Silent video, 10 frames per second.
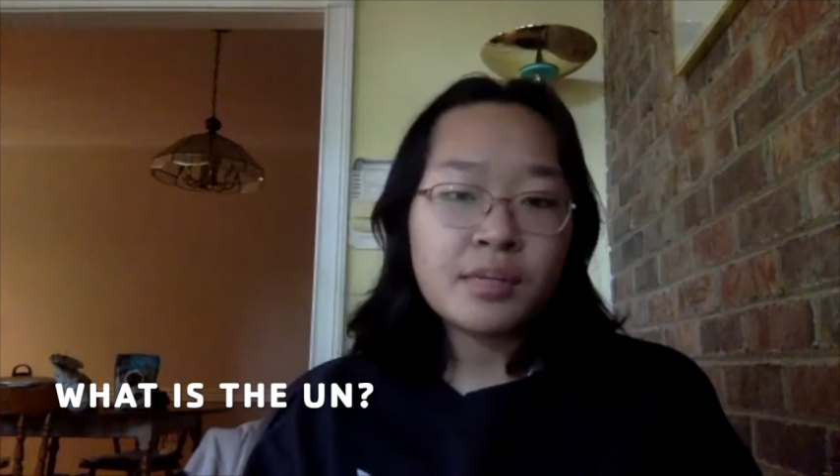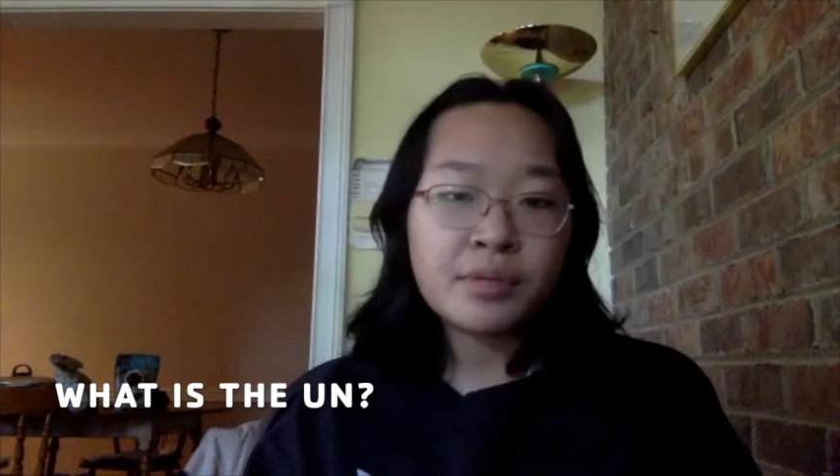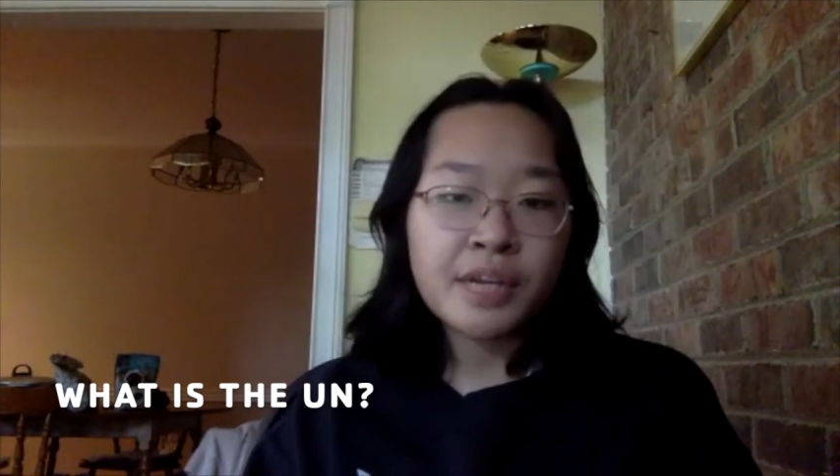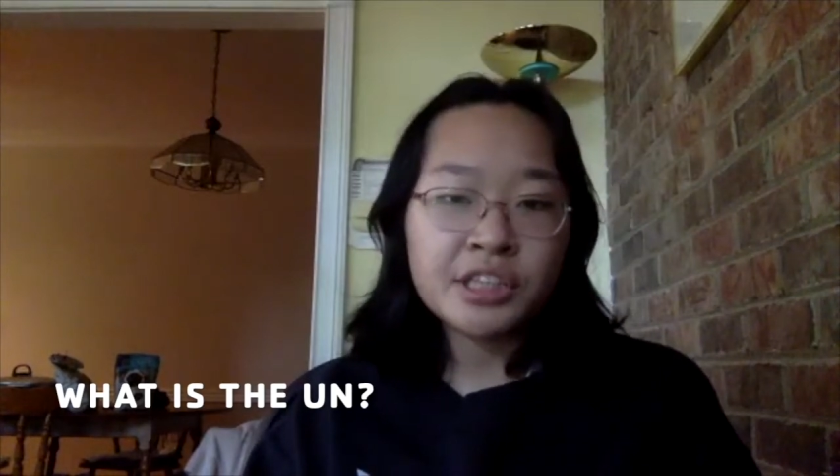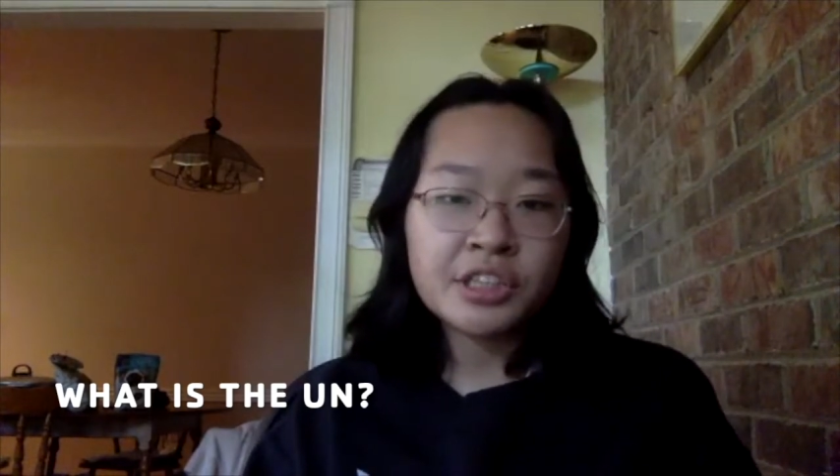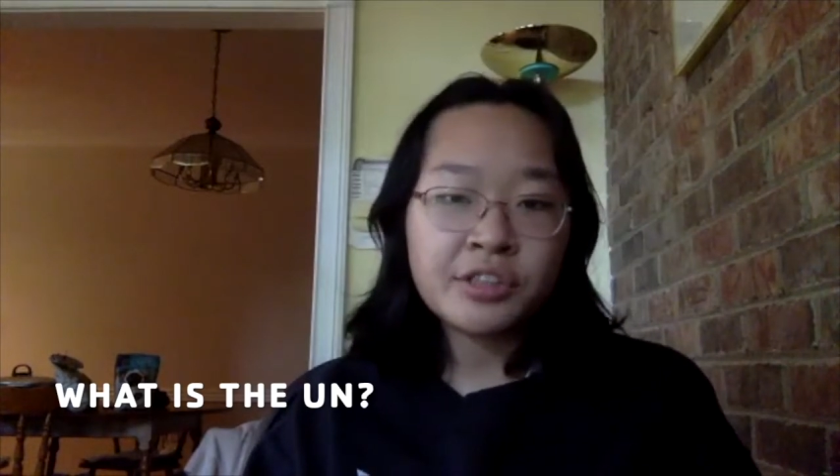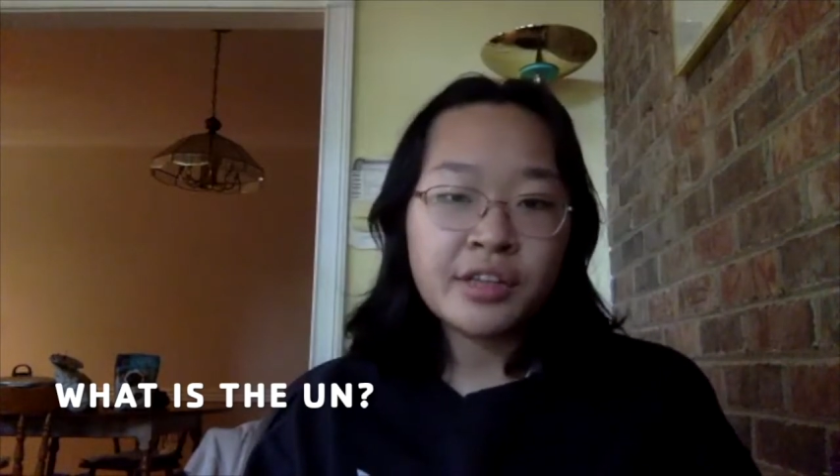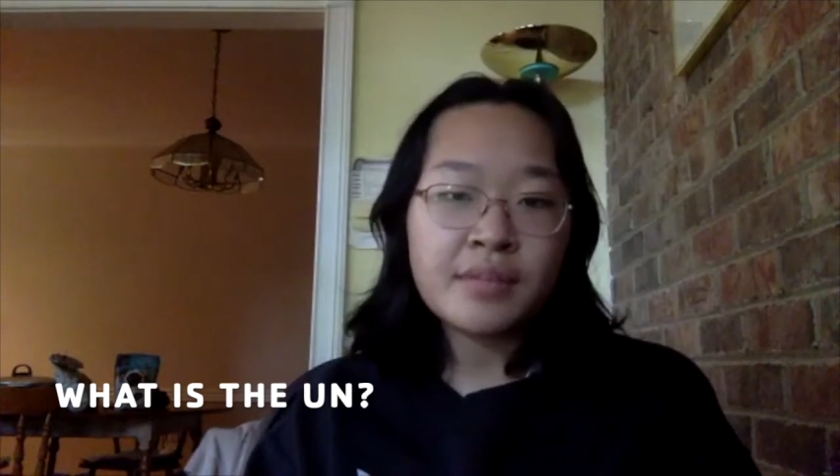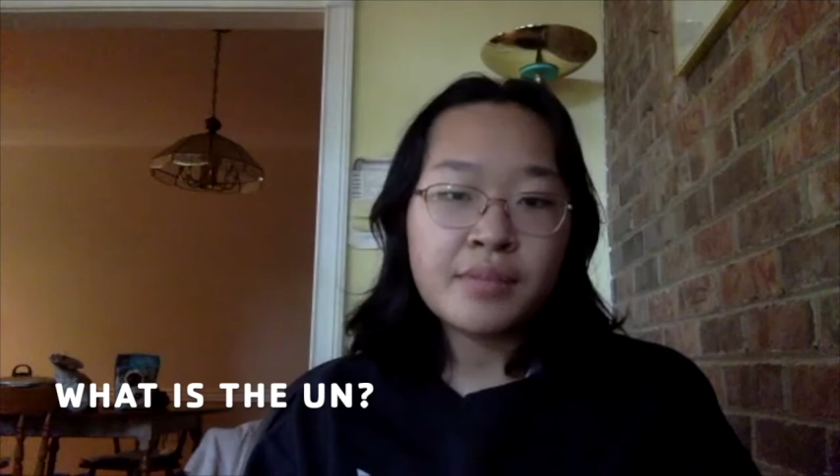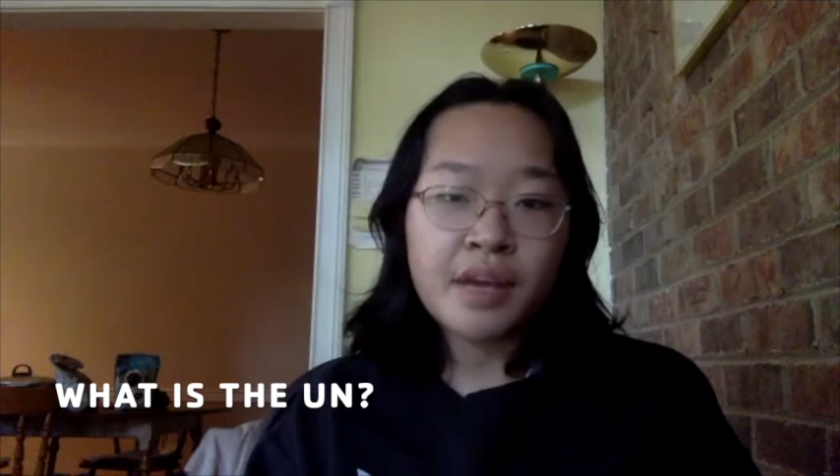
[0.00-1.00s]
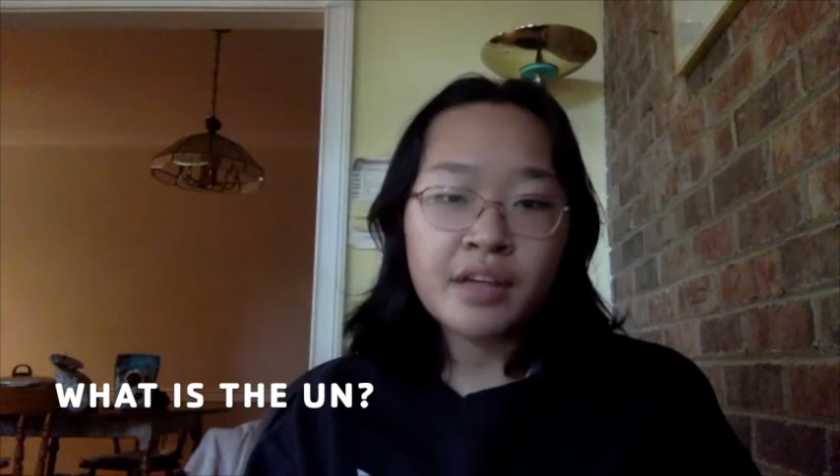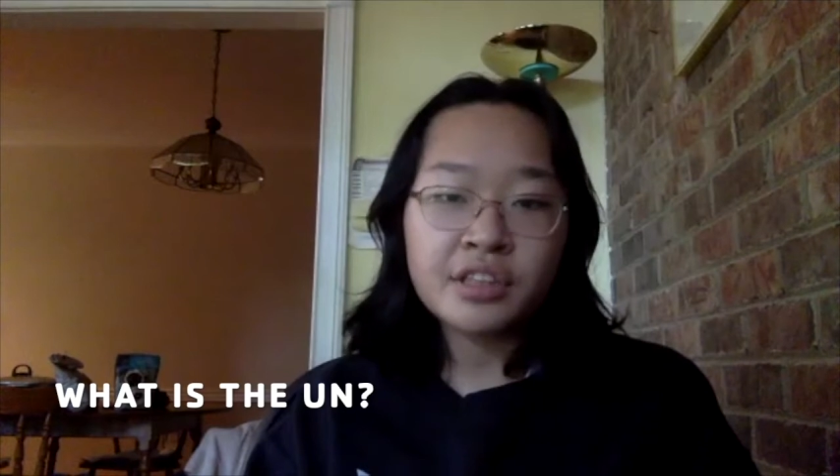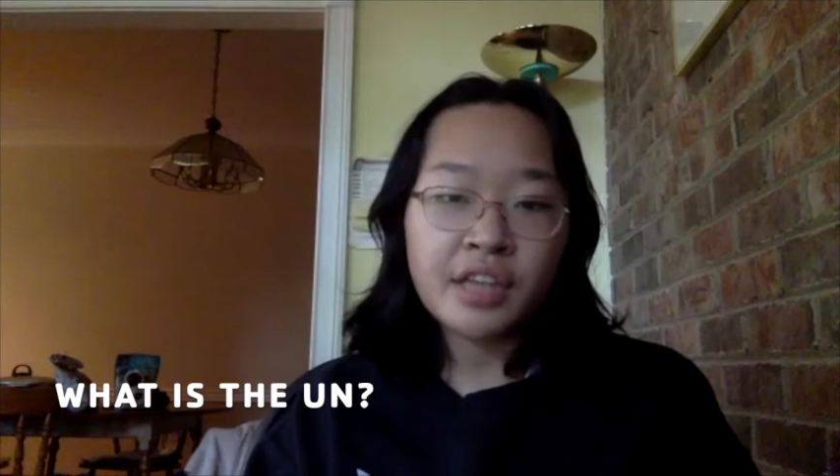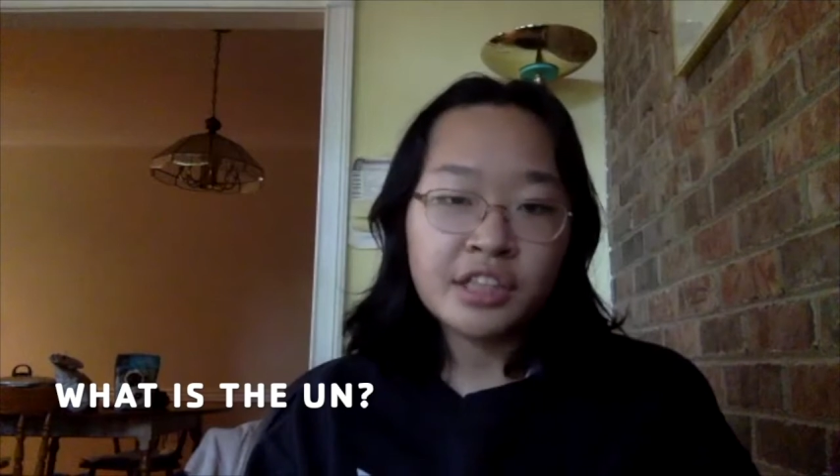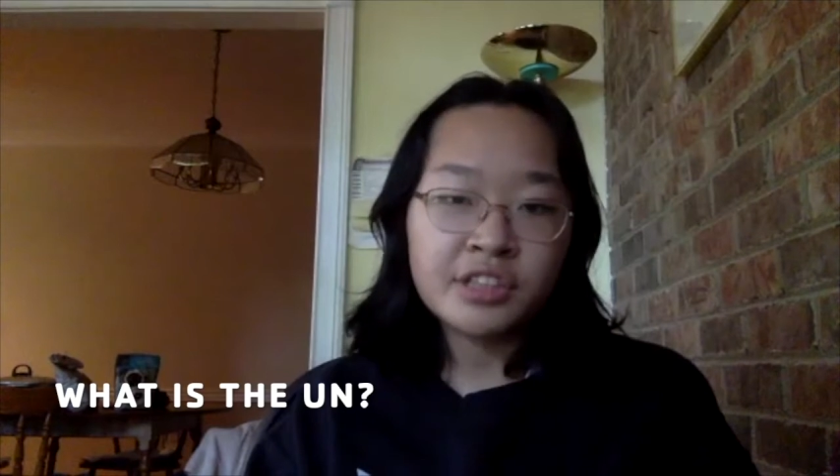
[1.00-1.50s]
to pressure and
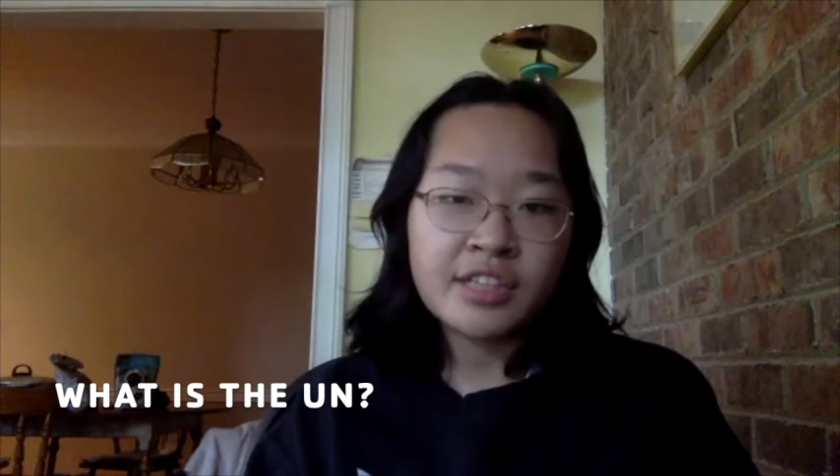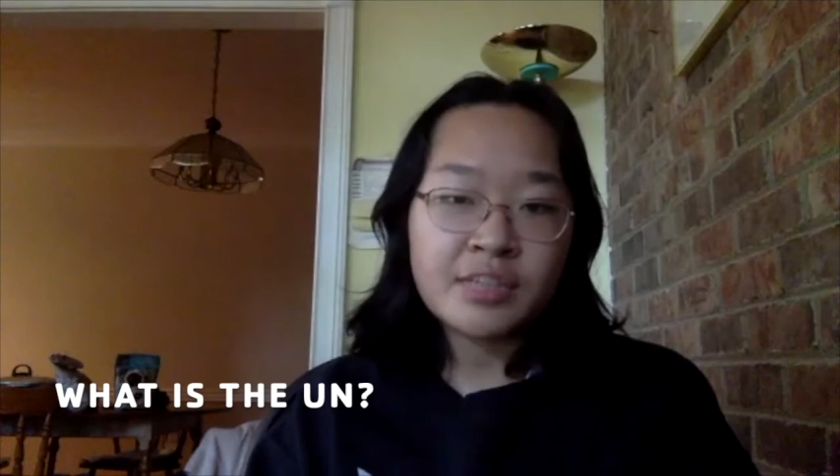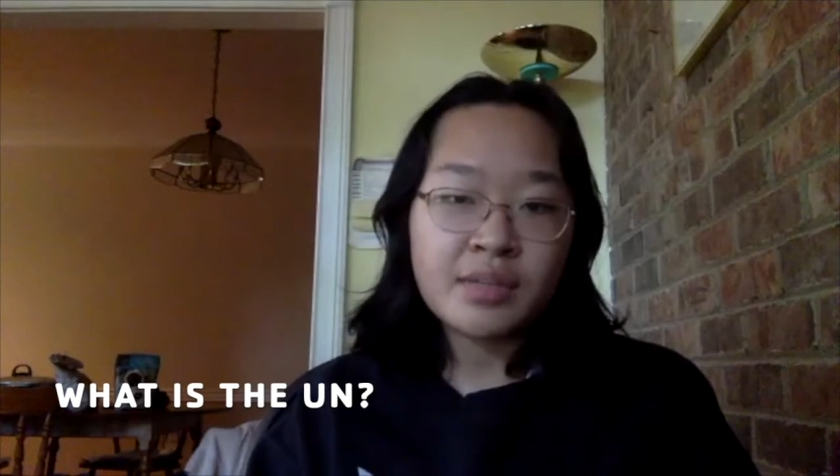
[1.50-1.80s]
punish countries